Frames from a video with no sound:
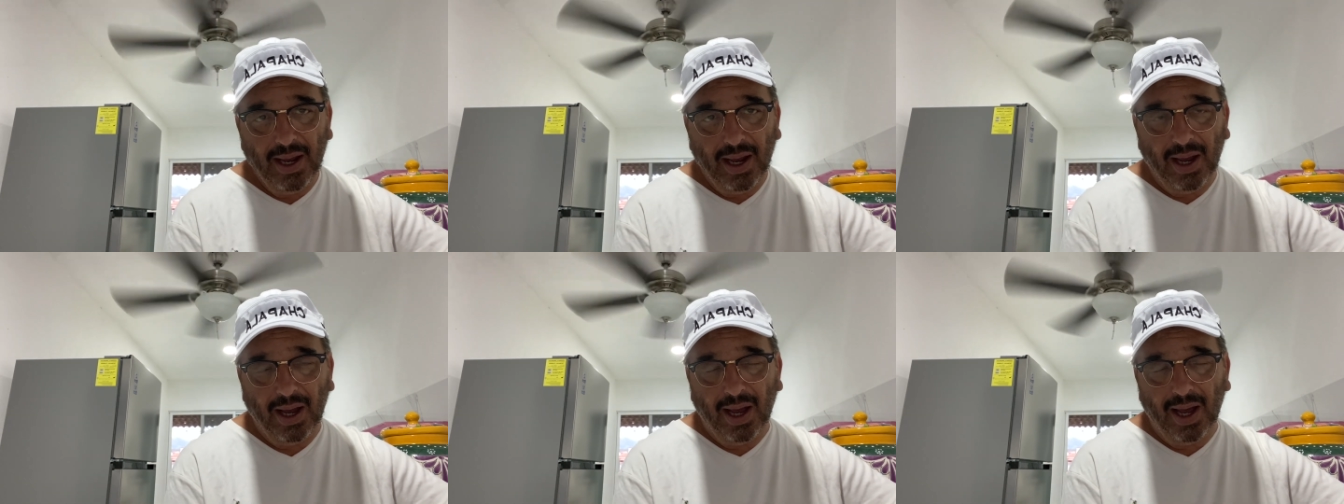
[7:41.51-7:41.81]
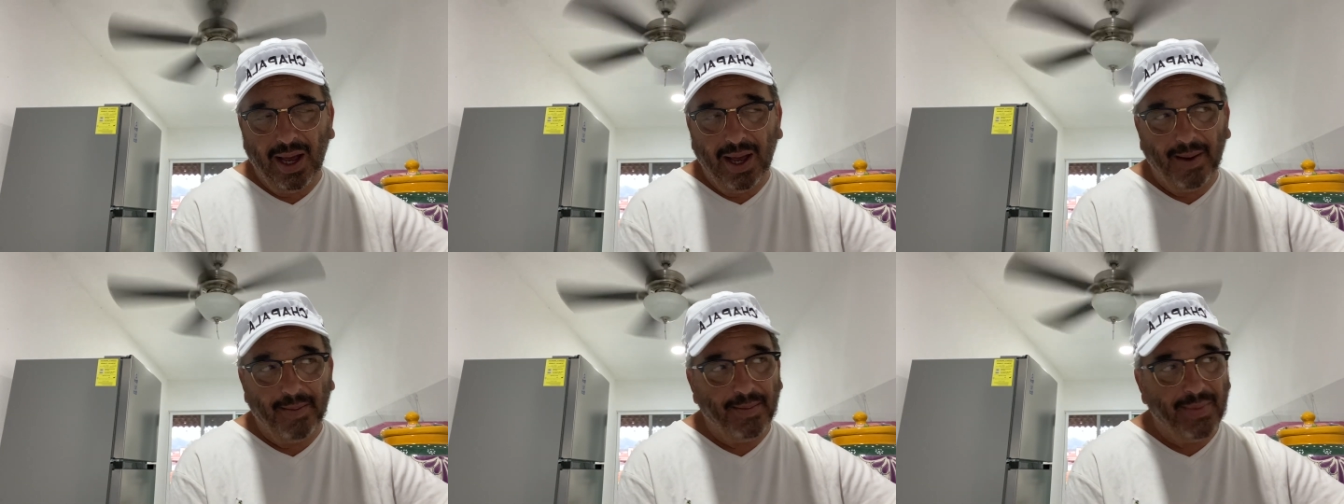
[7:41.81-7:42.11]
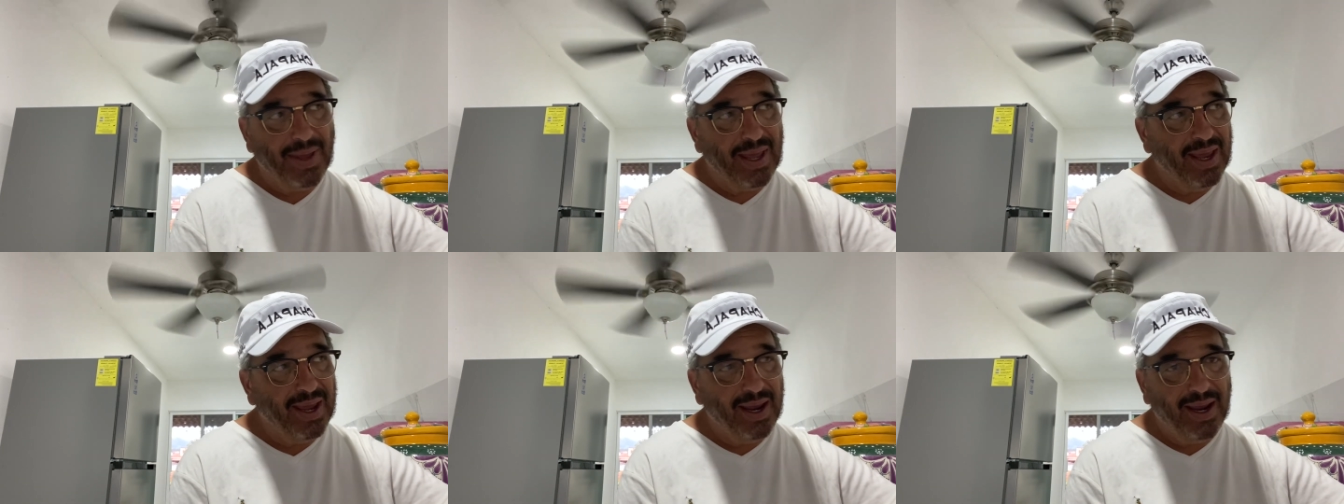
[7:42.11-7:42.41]

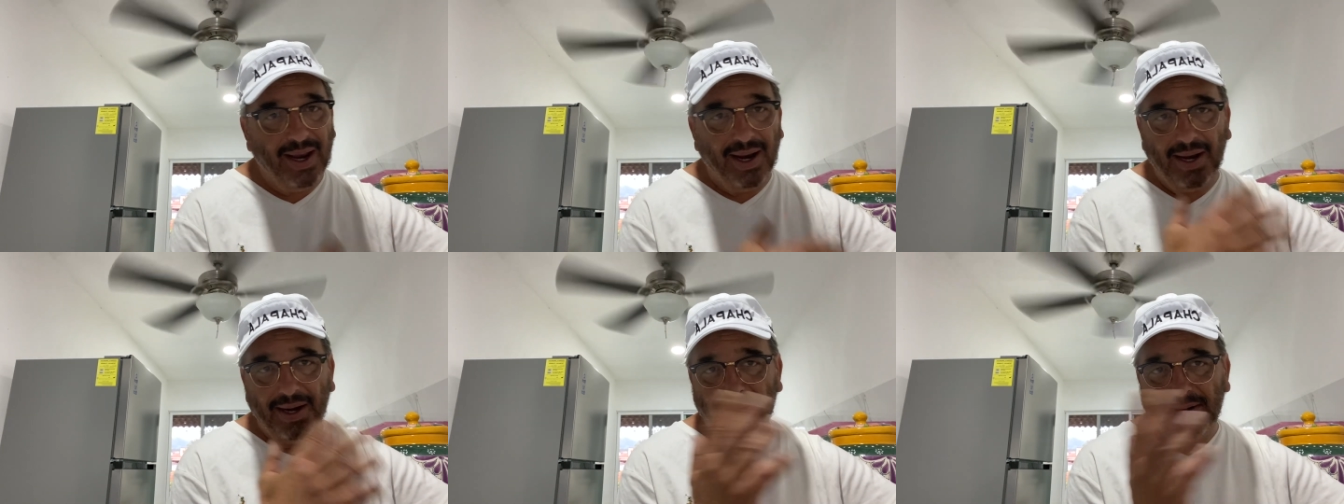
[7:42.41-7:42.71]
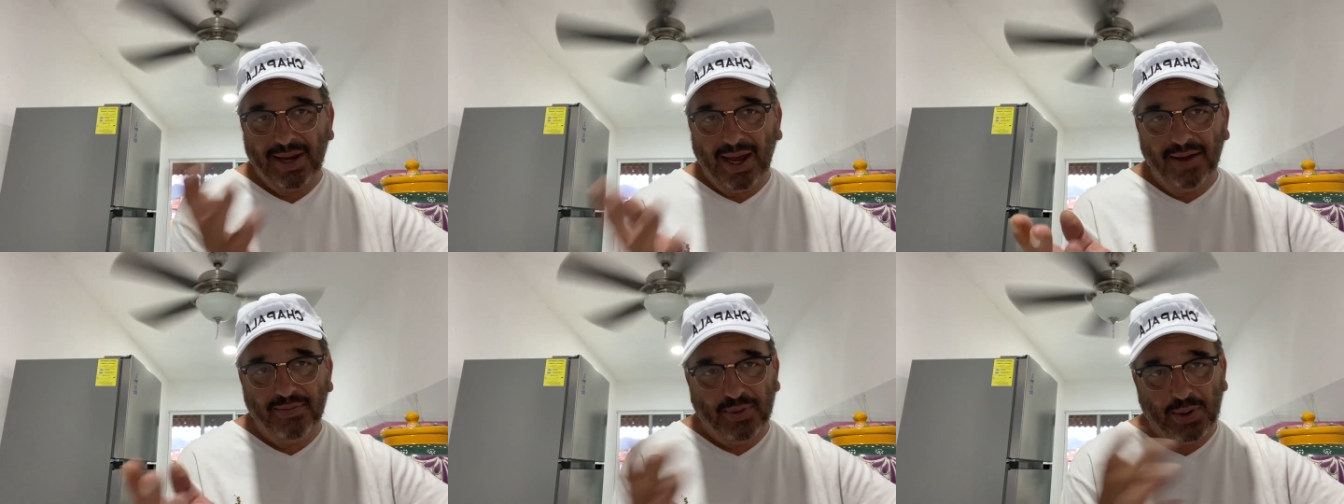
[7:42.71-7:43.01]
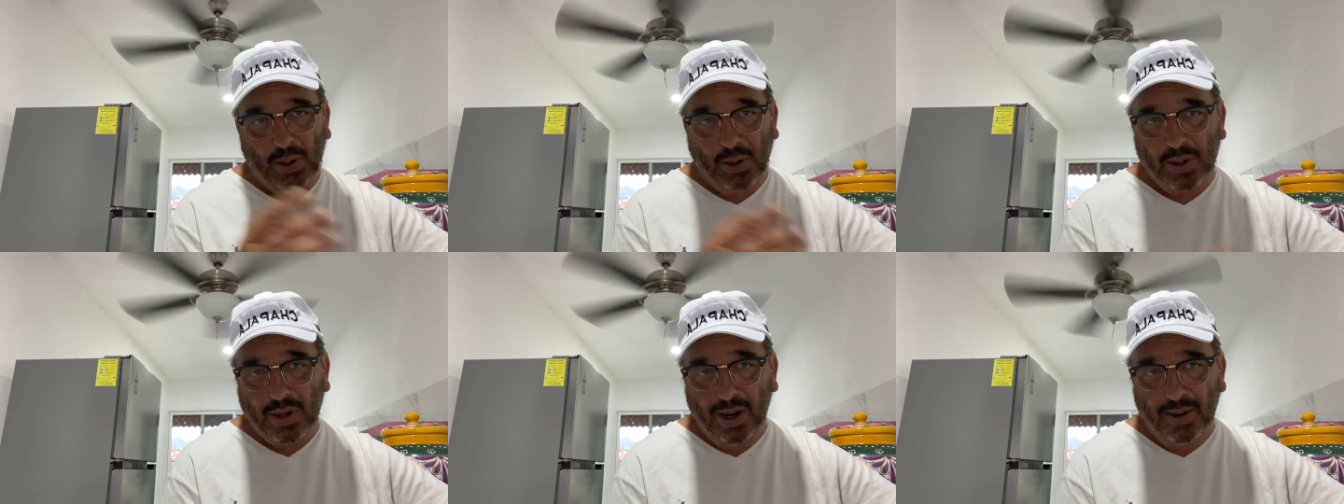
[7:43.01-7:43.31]
and I
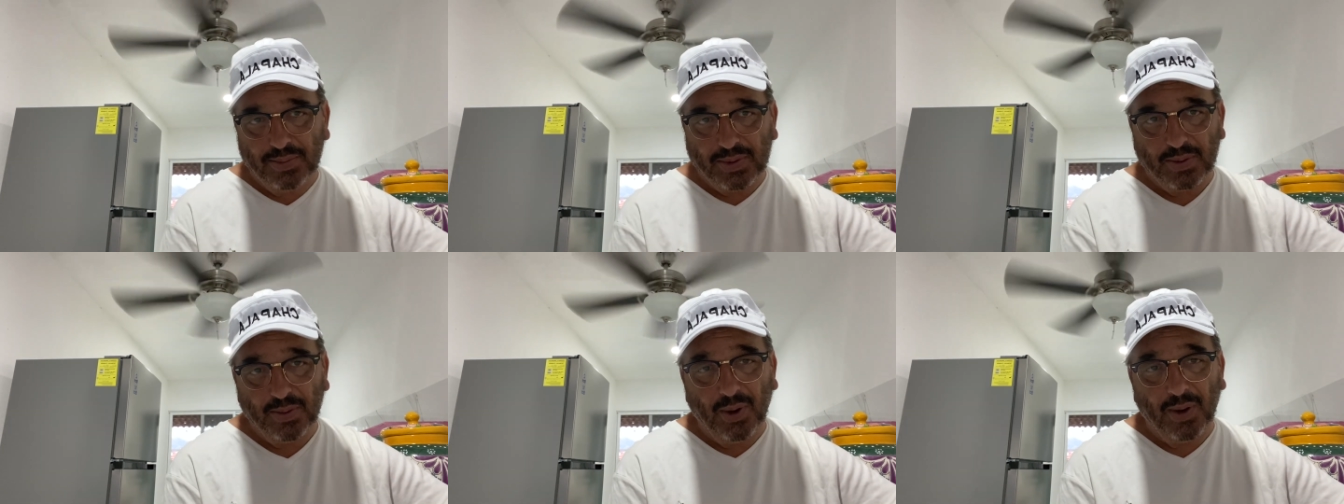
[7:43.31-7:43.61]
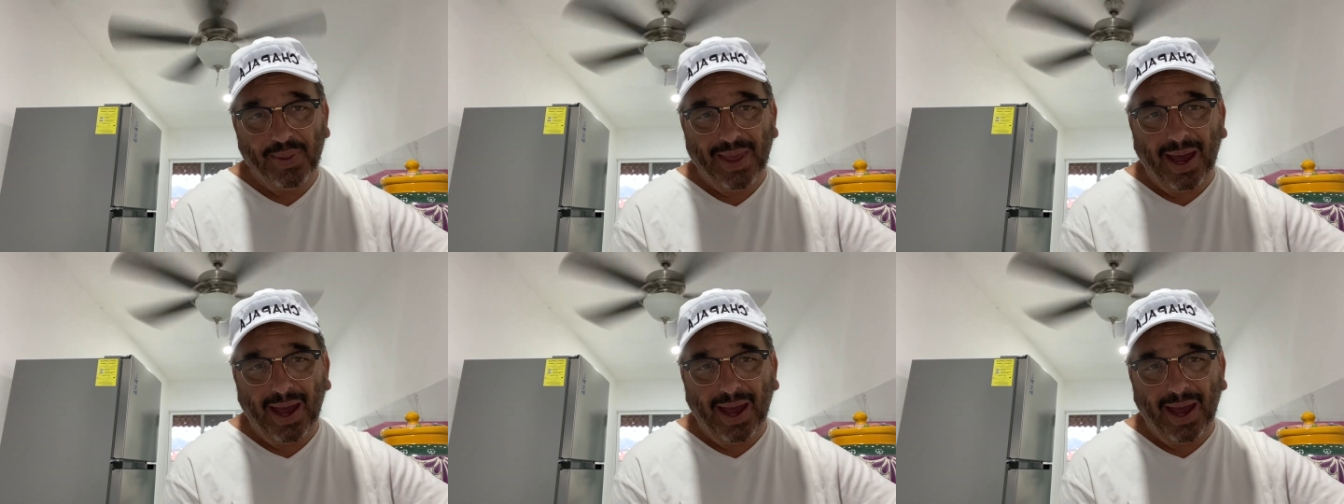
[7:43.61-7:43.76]
feel comfortable.